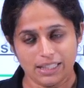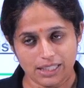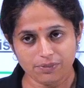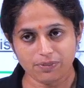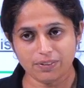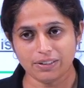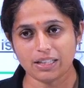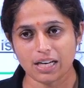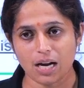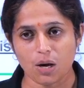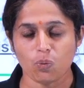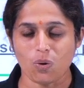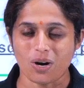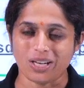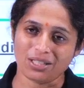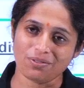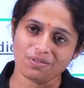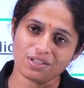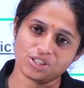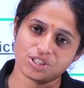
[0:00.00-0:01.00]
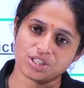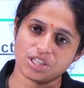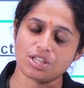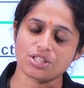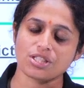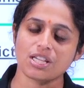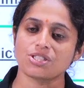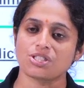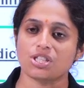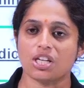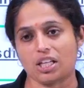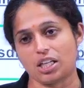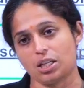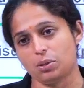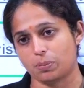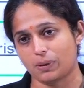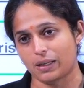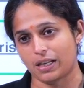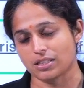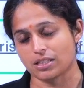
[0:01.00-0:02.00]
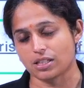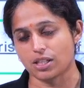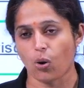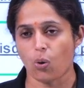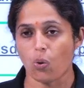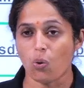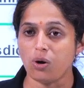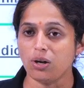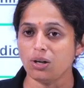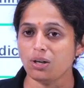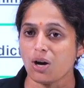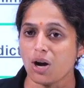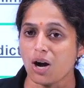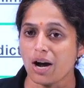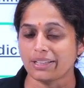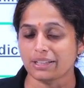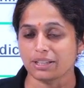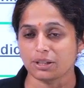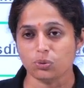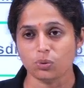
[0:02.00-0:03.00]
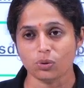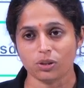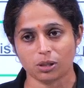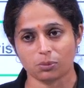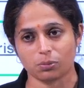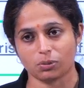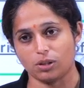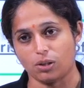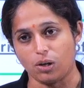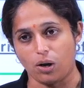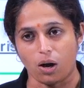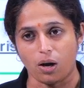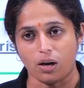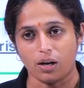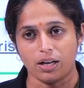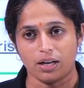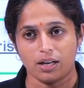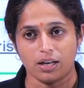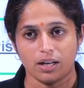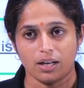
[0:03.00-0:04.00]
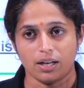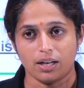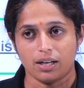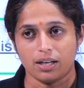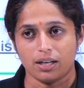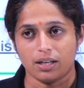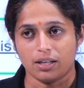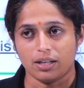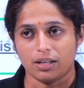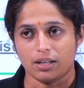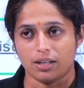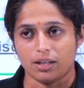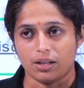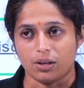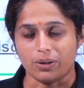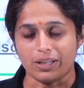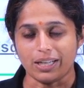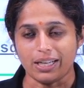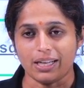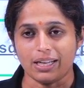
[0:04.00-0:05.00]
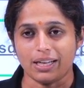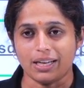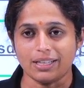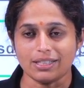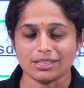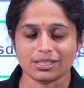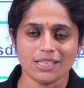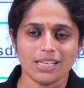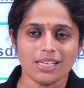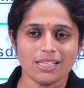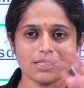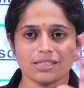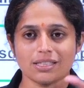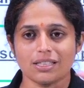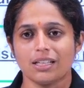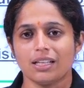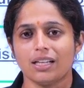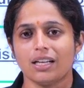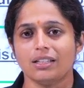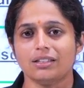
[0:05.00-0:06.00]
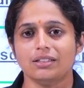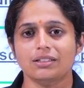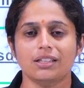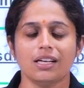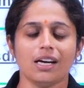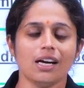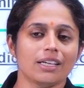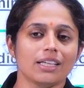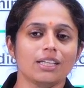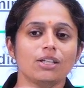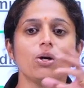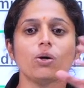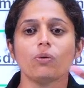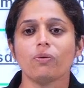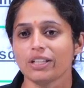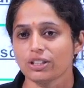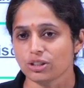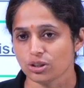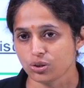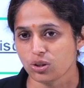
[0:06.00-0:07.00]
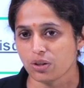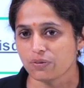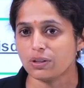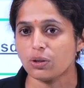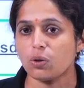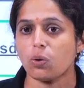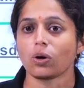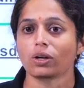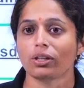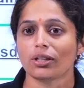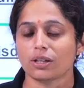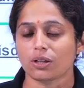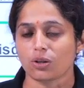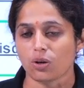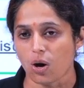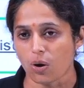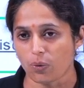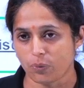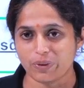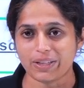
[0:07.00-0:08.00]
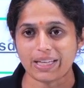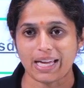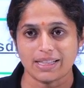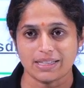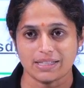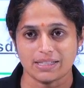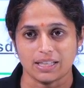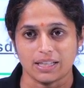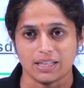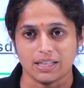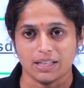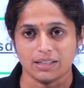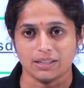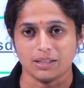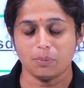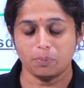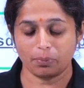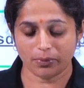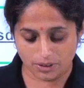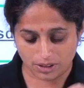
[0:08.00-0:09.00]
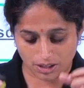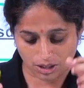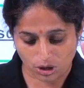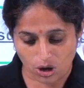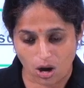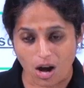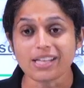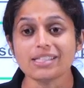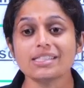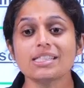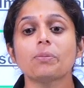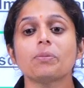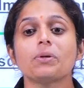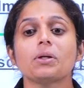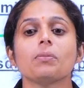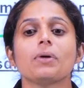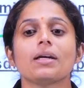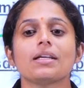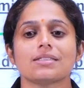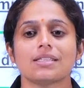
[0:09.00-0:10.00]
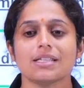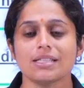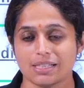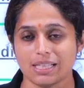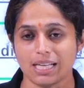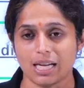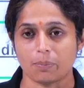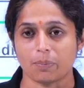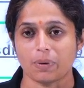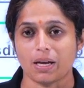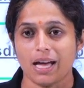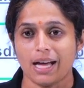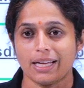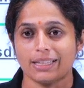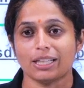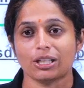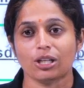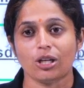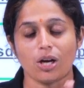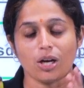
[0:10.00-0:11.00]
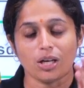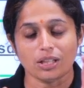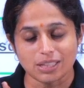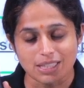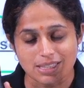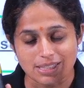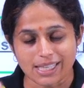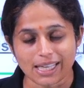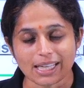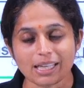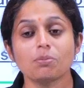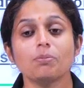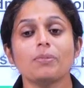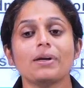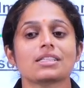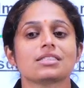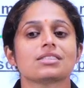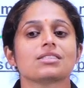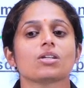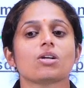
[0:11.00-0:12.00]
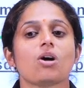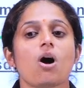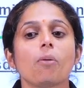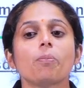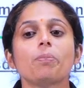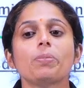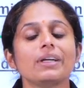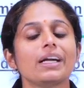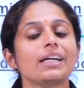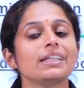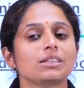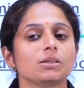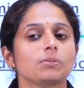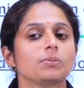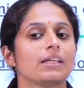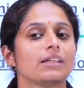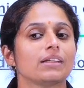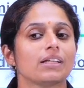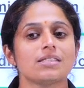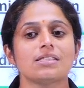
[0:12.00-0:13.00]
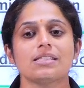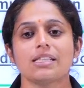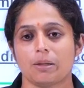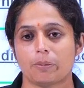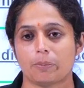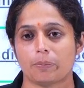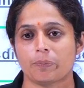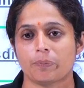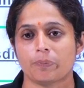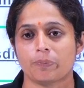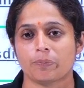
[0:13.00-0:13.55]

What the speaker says: even now whatever change has taken place, the old law and the new criminal law, okay, it is just the renovation of the older law, we can say. The concept remains the same, the segments, the components remain the same.